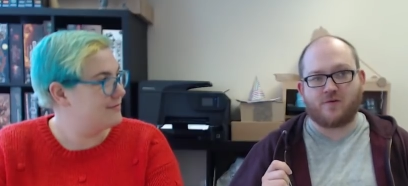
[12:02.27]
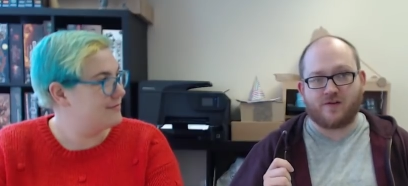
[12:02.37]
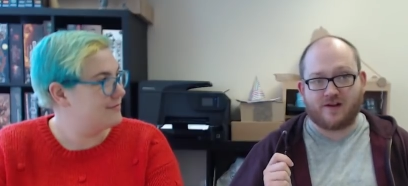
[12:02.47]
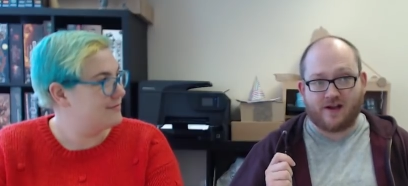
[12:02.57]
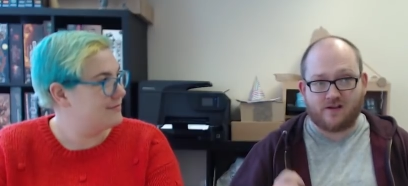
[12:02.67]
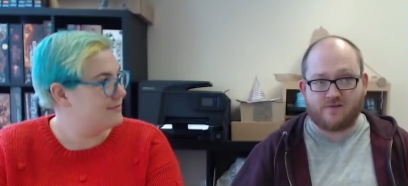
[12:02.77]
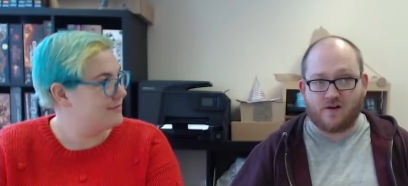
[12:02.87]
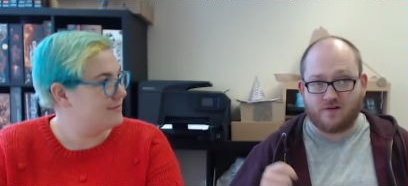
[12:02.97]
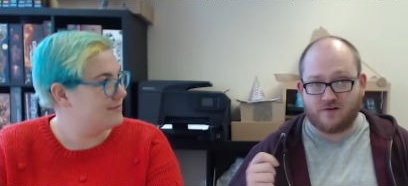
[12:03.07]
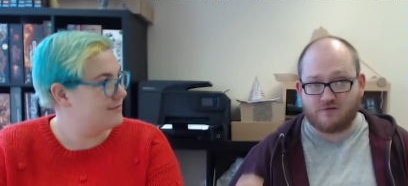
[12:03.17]
Speaker 1: the case file
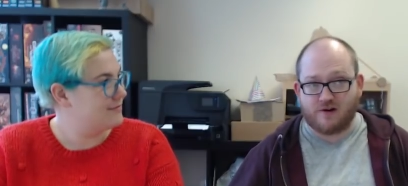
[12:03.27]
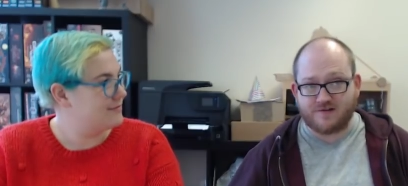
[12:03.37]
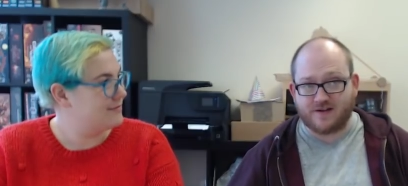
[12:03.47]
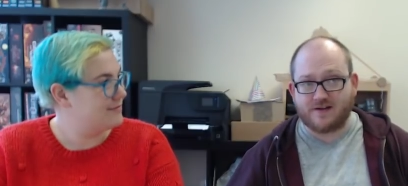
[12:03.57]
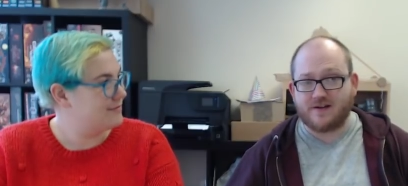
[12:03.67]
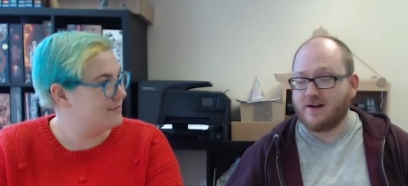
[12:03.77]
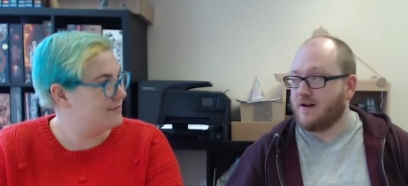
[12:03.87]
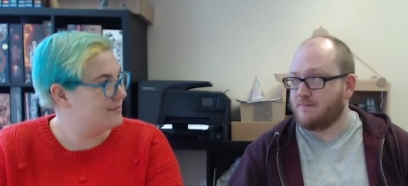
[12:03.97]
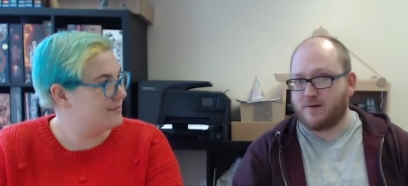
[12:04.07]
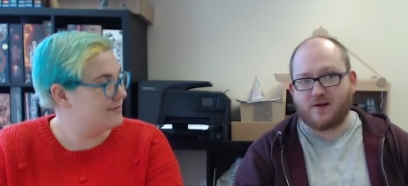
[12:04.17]
constructor.
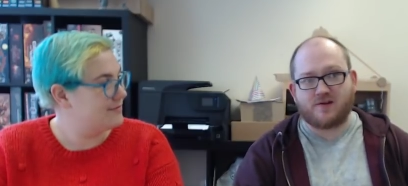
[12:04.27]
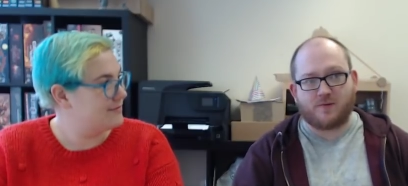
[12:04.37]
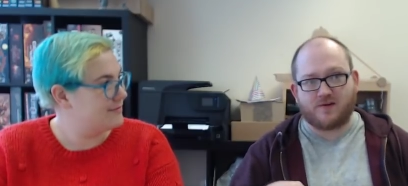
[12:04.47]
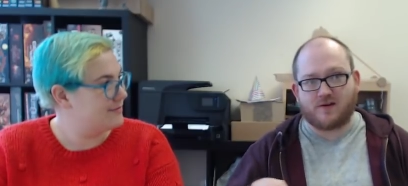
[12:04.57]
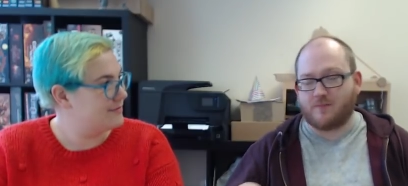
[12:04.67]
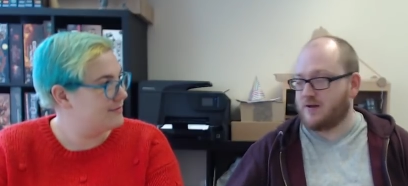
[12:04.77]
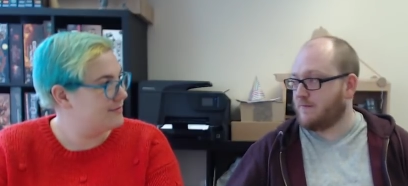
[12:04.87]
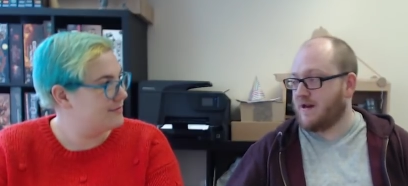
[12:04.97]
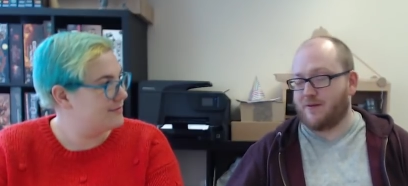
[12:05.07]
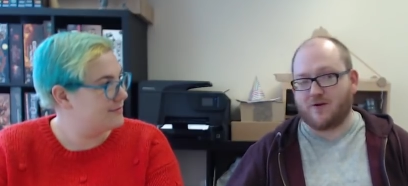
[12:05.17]
Put those to one side when you're
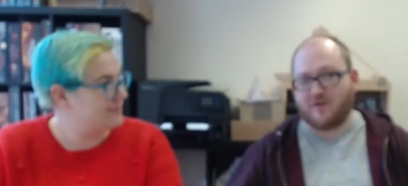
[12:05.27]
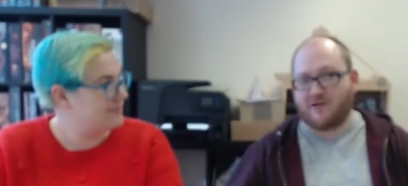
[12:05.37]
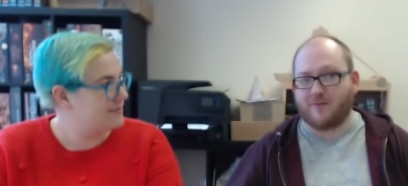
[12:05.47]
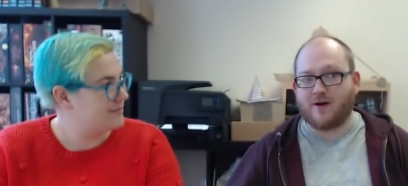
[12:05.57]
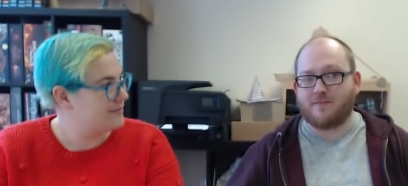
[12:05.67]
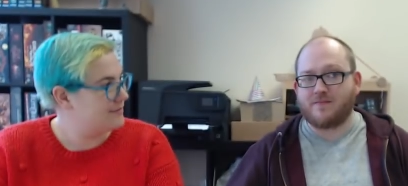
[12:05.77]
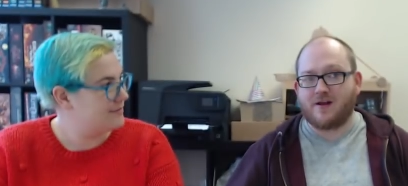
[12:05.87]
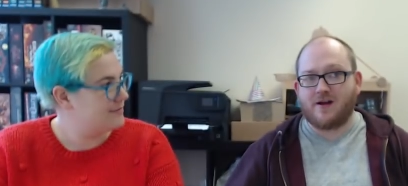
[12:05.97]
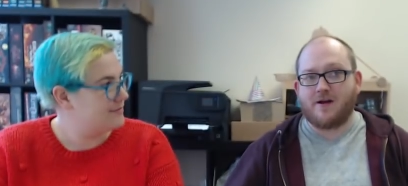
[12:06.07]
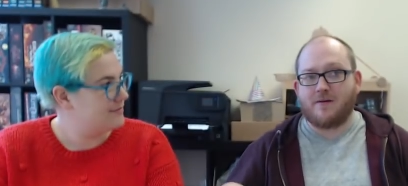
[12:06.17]
playing the Conqueror Worm
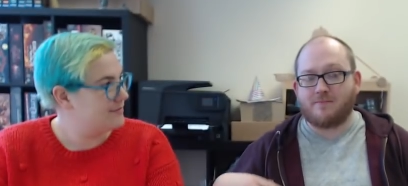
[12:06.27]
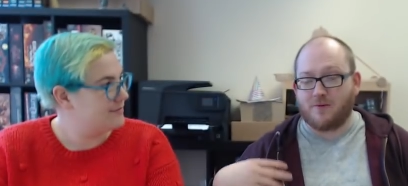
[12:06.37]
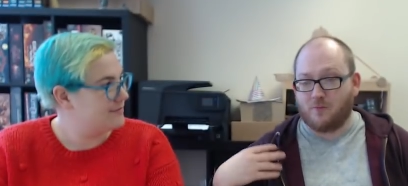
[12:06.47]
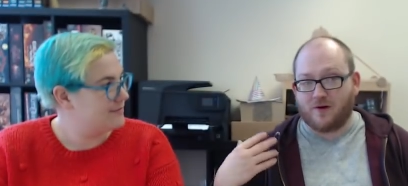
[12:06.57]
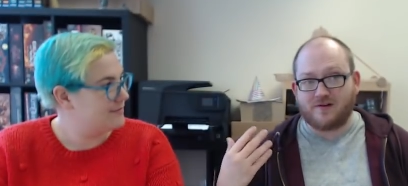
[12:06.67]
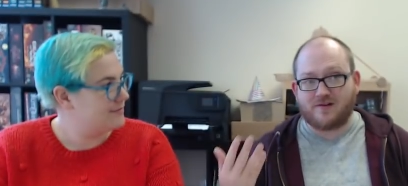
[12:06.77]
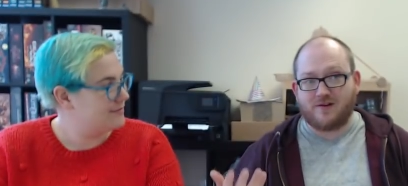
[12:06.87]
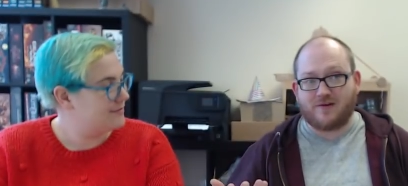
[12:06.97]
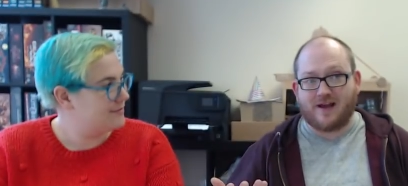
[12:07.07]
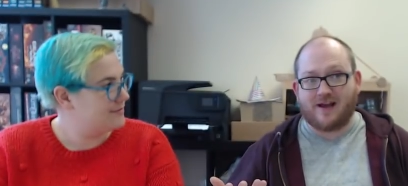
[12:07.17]
but once you
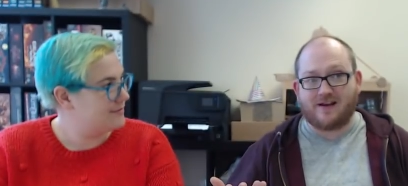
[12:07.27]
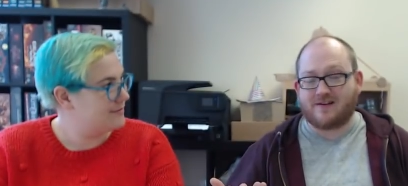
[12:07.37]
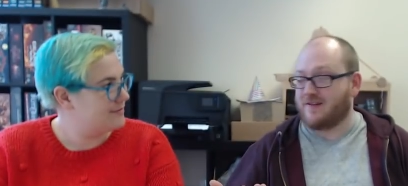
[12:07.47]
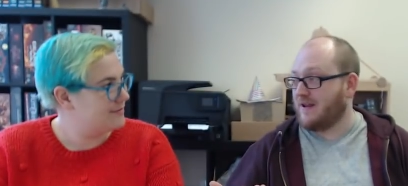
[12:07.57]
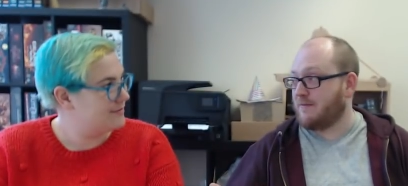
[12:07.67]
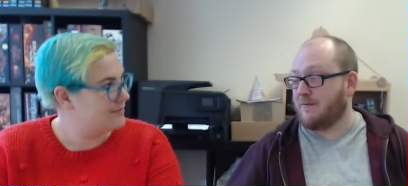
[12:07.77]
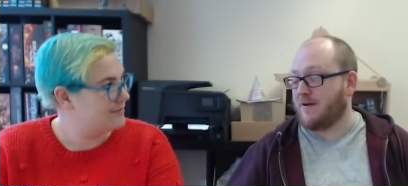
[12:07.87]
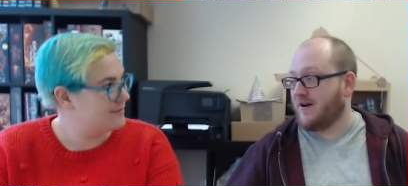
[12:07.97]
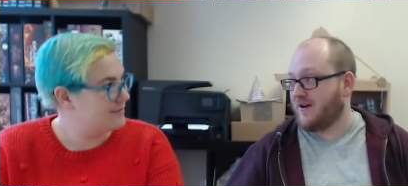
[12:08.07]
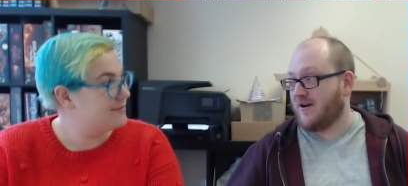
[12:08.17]
get into the
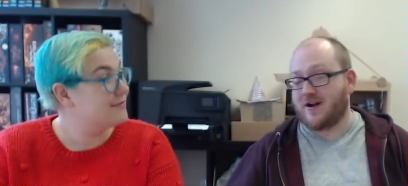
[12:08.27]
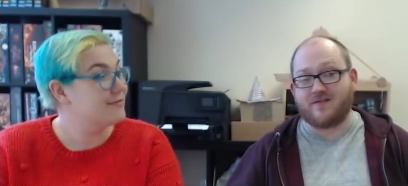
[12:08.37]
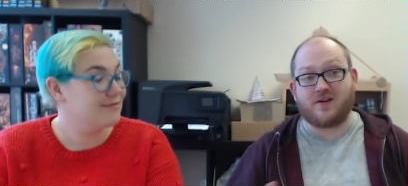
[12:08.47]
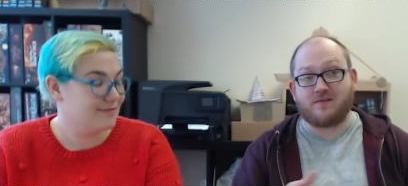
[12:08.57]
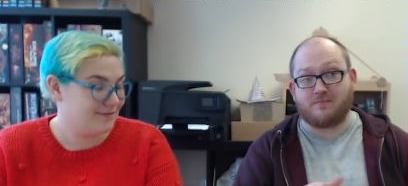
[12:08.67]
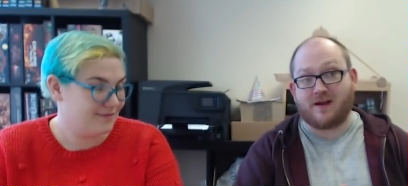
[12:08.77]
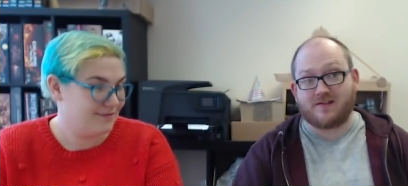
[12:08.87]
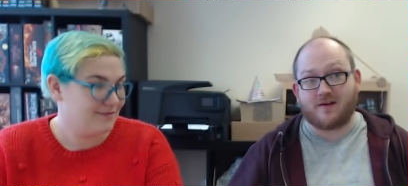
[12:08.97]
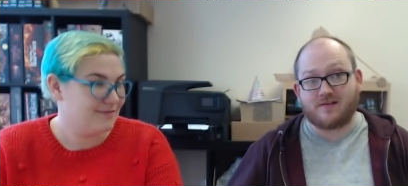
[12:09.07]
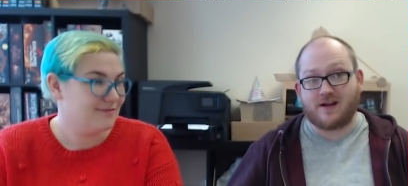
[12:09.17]
BPRD archives, you can mix
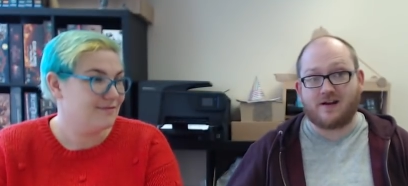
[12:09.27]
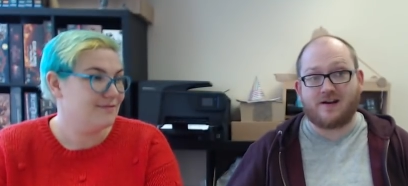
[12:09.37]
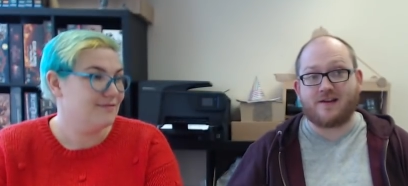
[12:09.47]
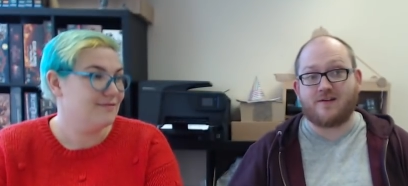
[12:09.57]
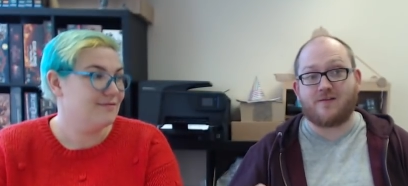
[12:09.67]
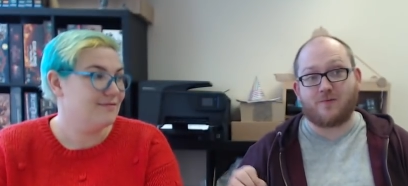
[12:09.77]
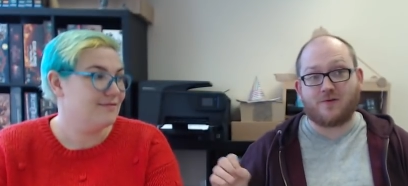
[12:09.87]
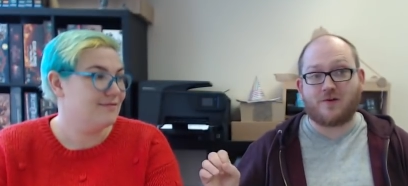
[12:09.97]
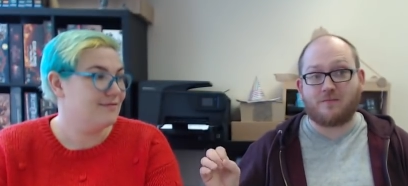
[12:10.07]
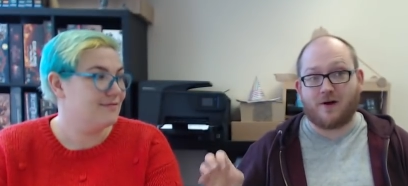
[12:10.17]
those in. and let's use all the
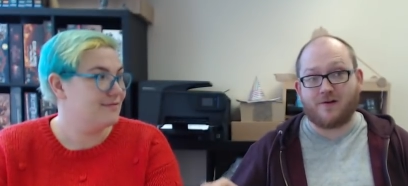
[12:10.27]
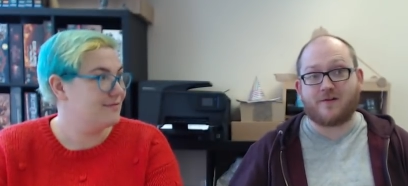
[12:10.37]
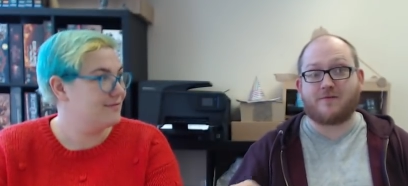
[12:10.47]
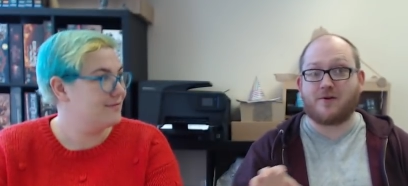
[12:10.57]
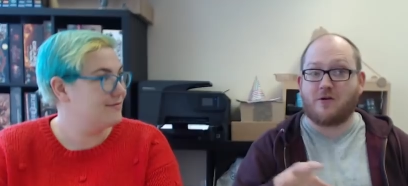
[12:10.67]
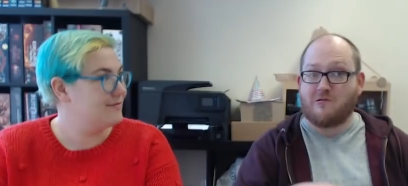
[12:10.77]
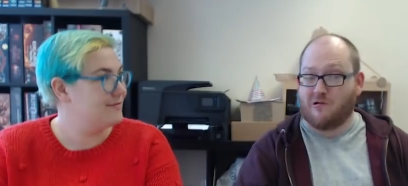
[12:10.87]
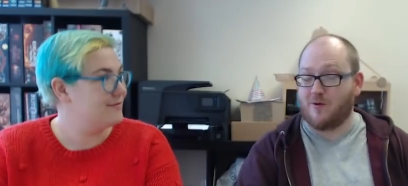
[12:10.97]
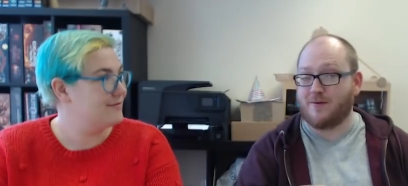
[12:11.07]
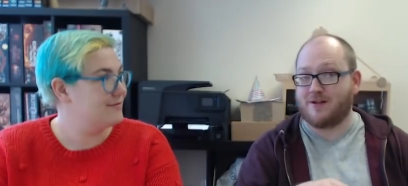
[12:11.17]
components from the Conqueror
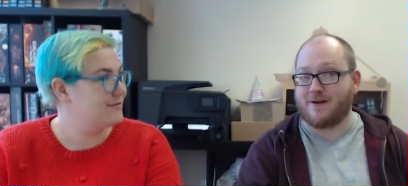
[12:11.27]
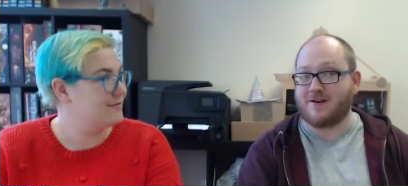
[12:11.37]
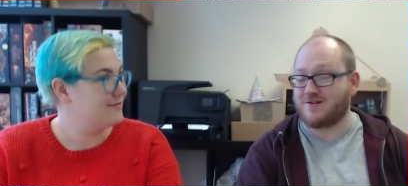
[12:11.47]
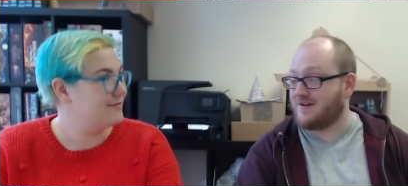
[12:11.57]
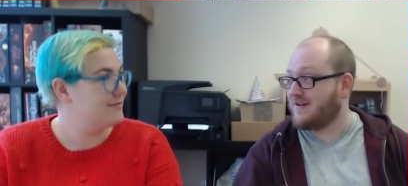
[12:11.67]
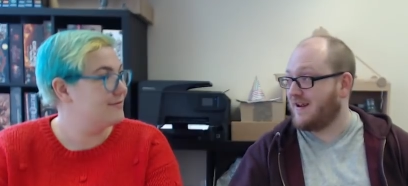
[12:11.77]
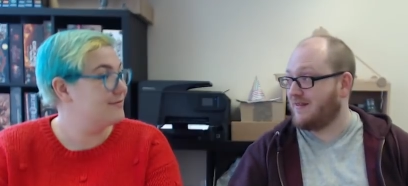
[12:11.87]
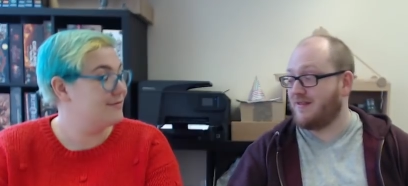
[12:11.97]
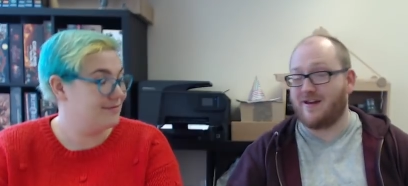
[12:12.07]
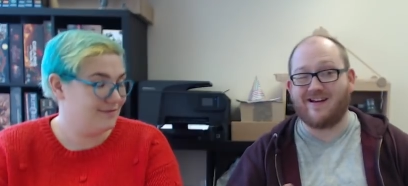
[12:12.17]
Worm expansion in mm-hmm.
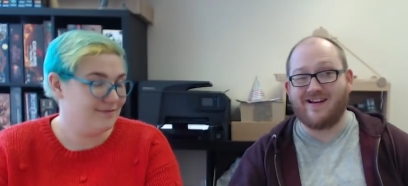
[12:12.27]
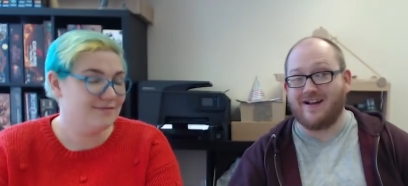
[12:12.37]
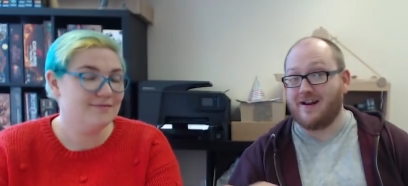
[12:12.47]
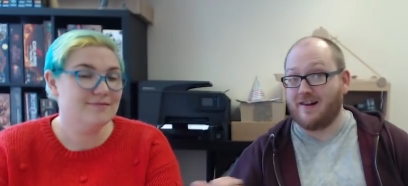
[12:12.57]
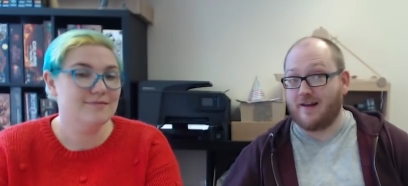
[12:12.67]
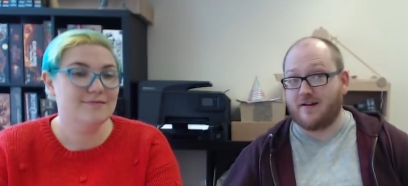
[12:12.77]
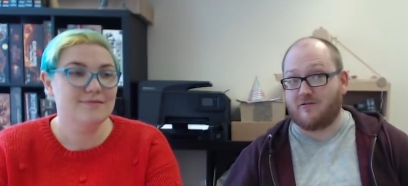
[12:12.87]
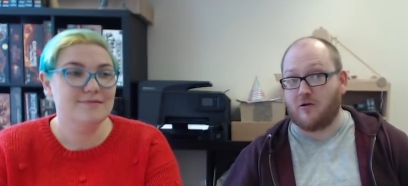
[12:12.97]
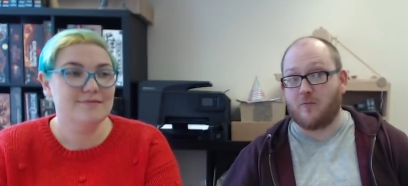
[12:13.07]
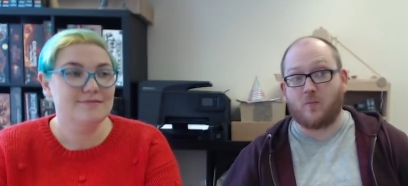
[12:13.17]
there. Mm-hmm. Later
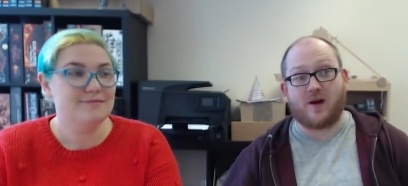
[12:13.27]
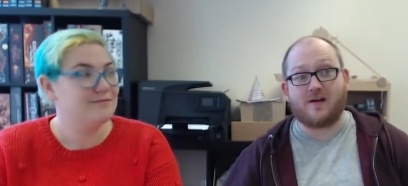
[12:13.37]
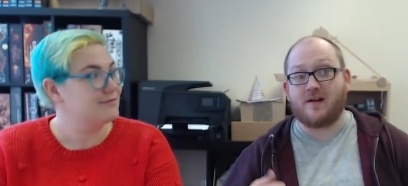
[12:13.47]
on, when